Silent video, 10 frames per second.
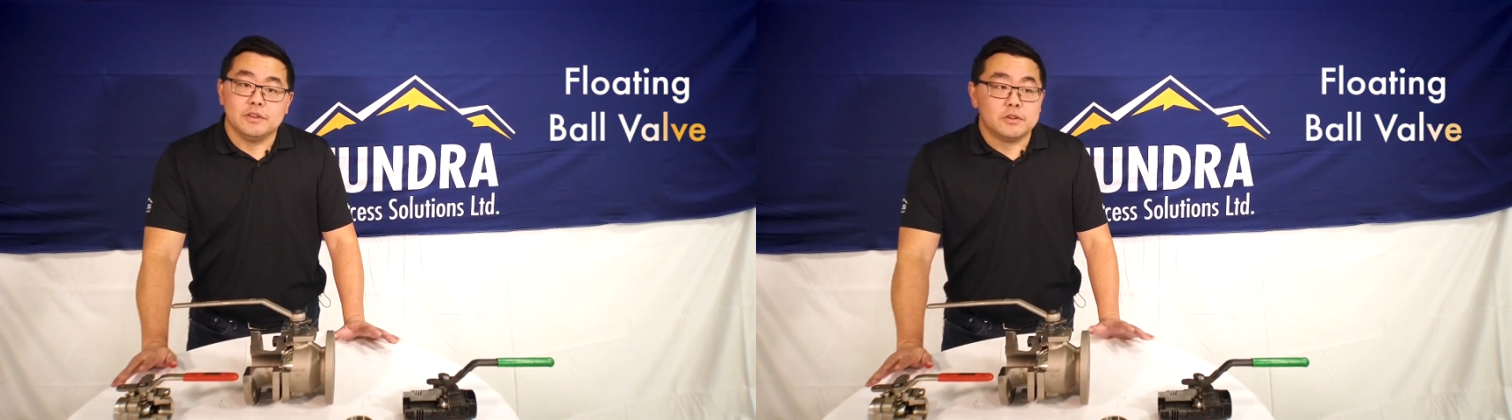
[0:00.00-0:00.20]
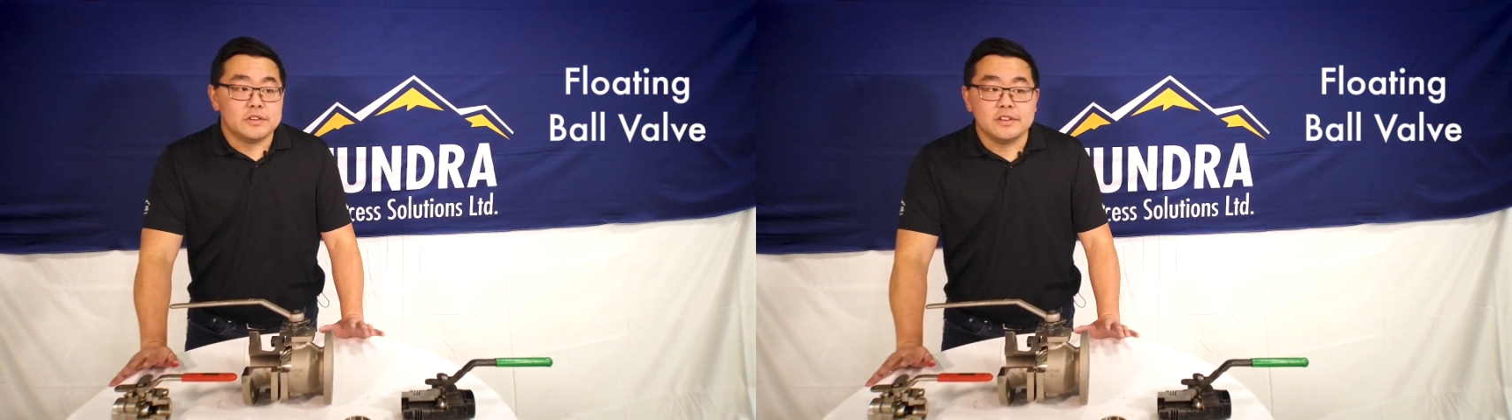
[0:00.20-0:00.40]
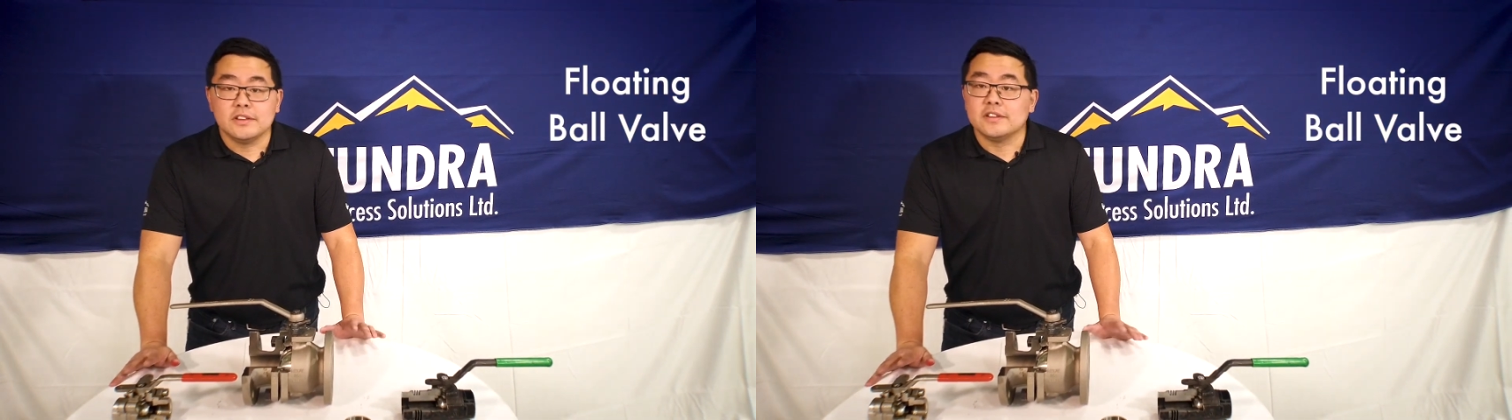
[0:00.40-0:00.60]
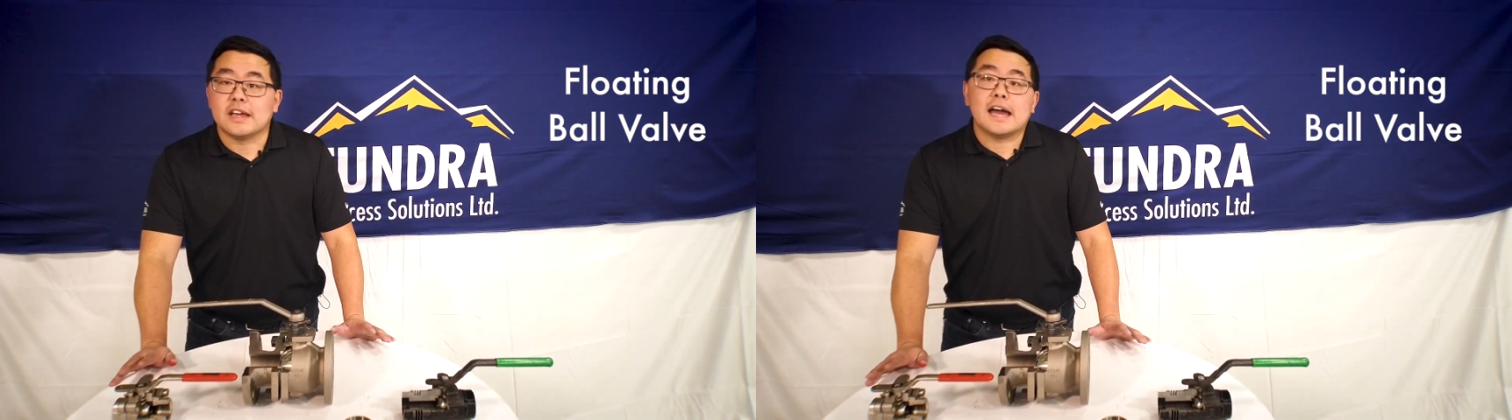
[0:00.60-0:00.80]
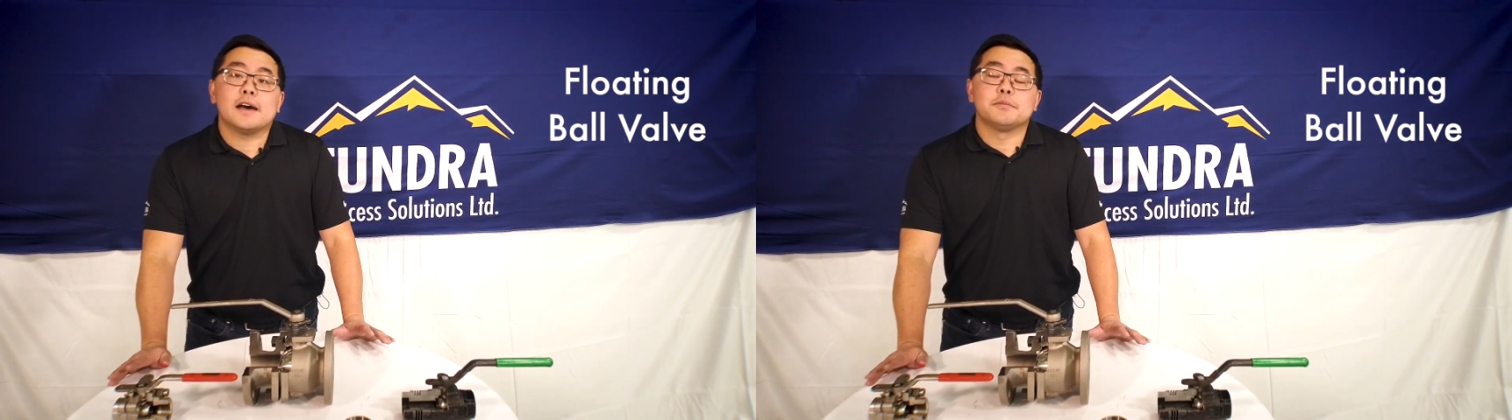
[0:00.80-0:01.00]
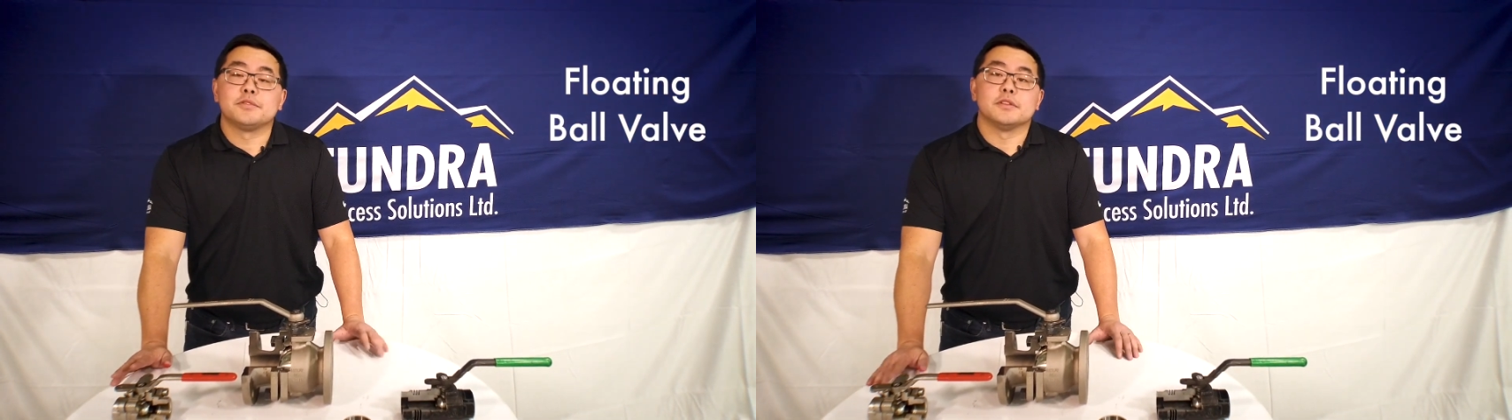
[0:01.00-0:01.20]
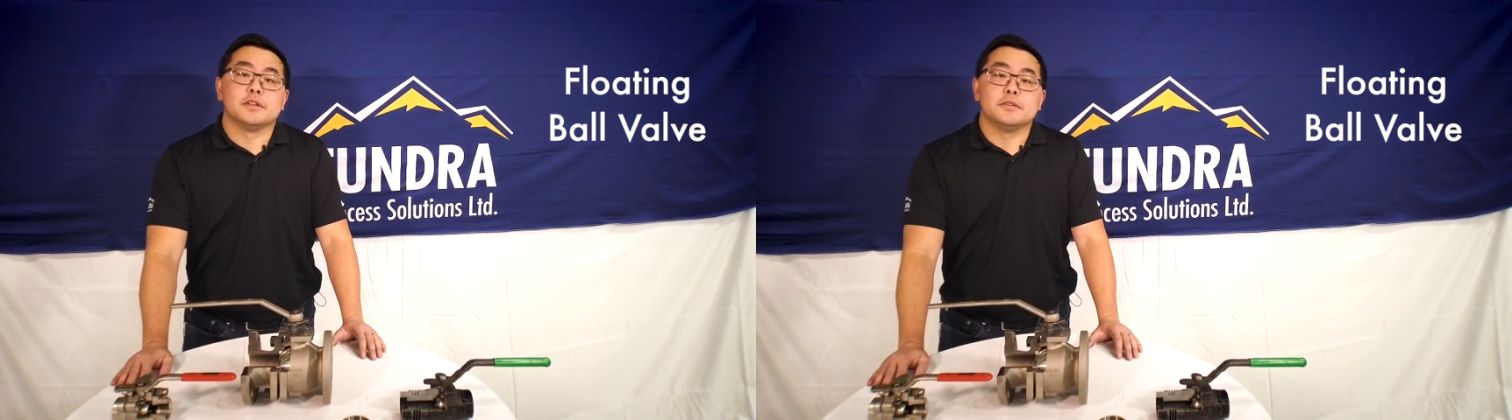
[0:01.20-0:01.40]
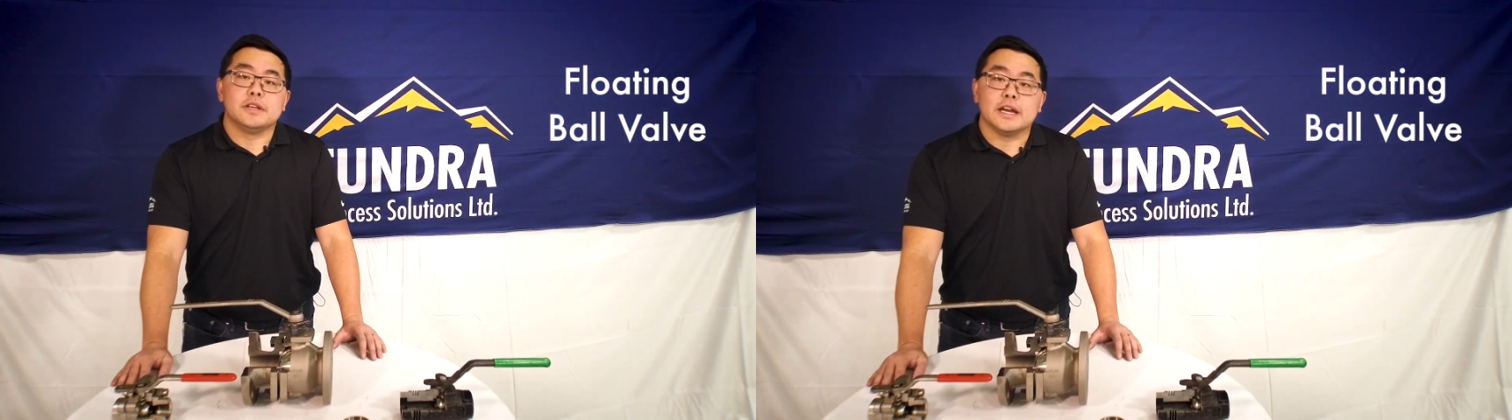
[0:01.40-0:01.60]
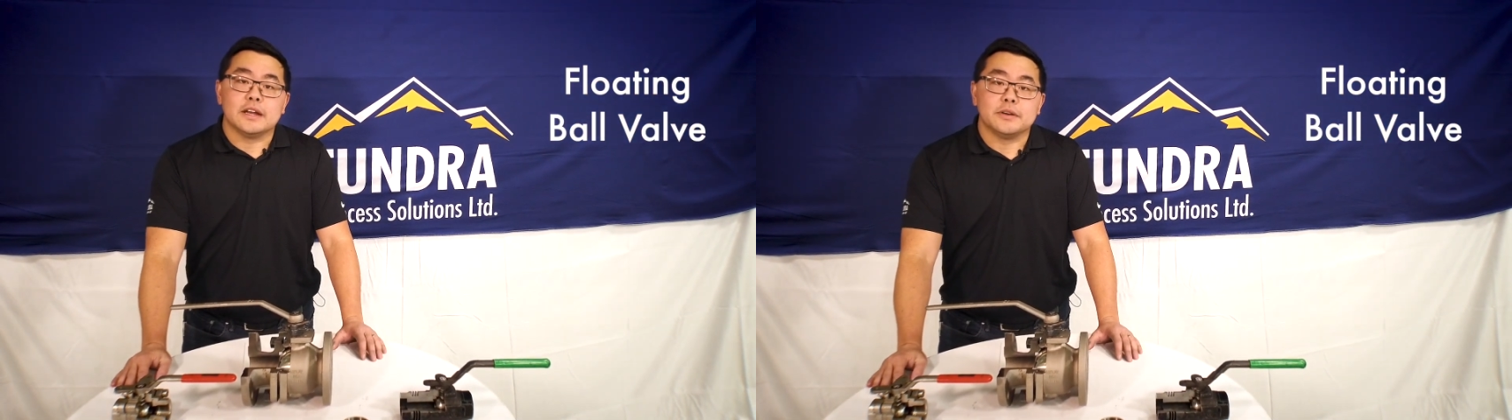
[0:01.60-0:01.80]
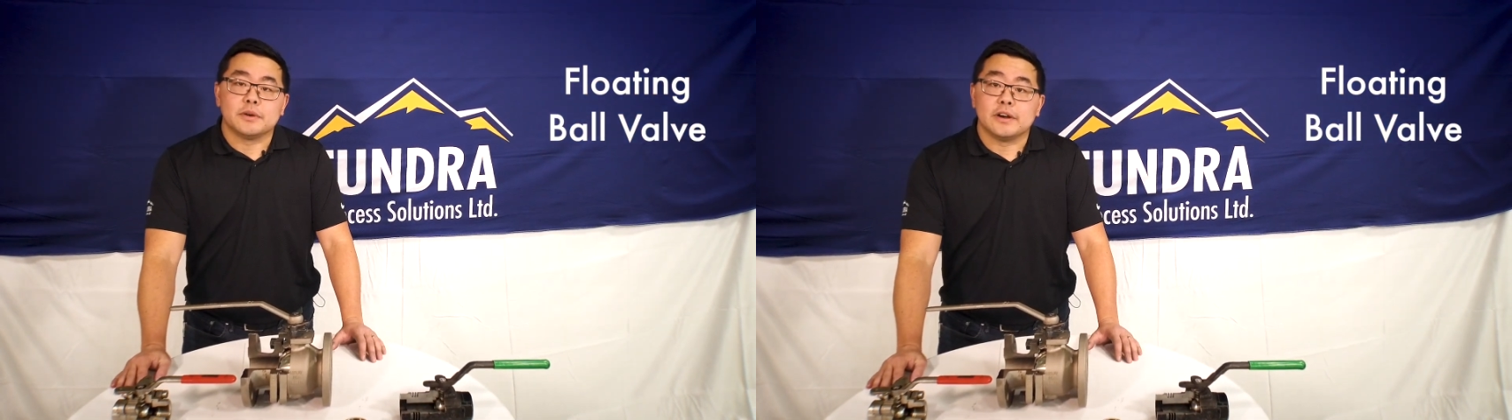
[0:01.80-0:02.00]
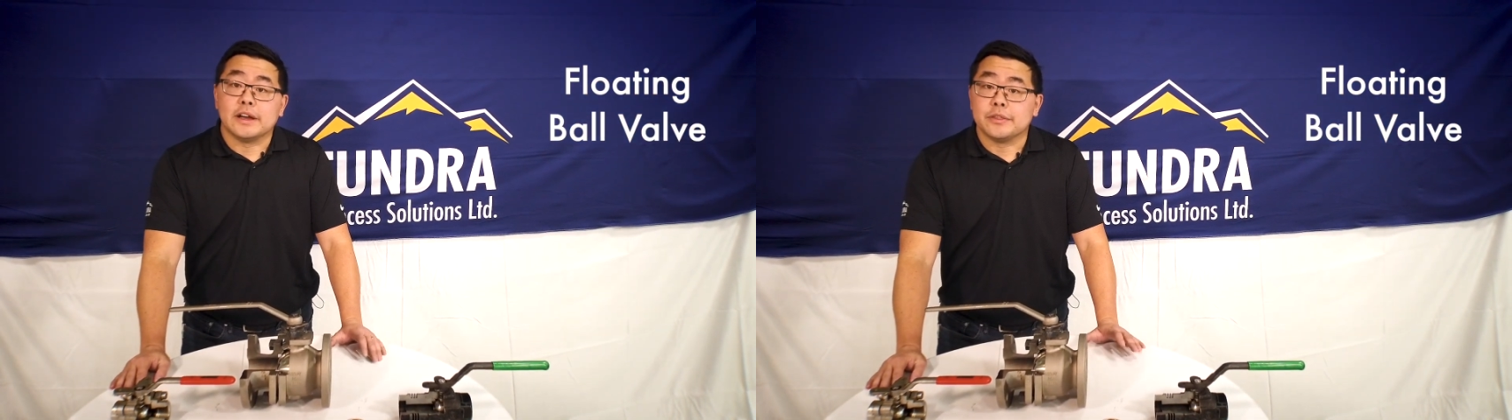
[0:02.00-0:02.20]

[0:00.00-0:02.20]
You can see these absolutely anywhere,